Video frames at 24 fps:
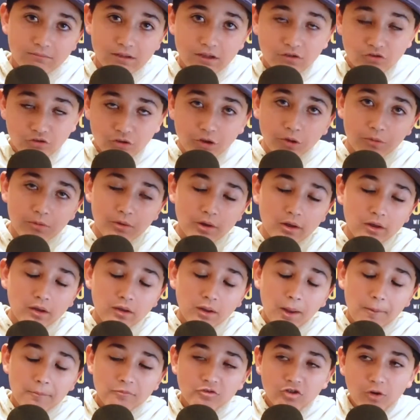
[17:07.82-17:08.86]
is true.
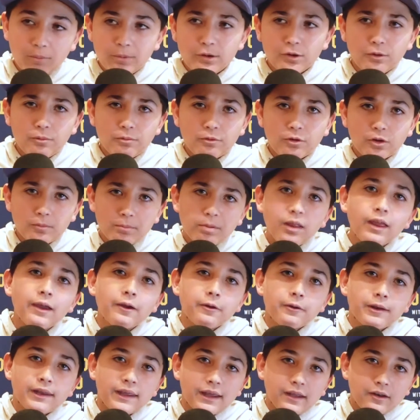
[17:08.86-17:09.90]
Joe Burrow, good
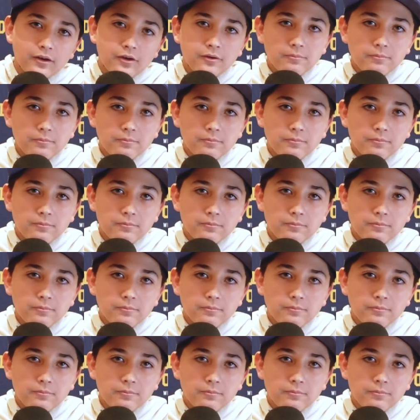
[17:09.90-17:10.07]
player, and he had a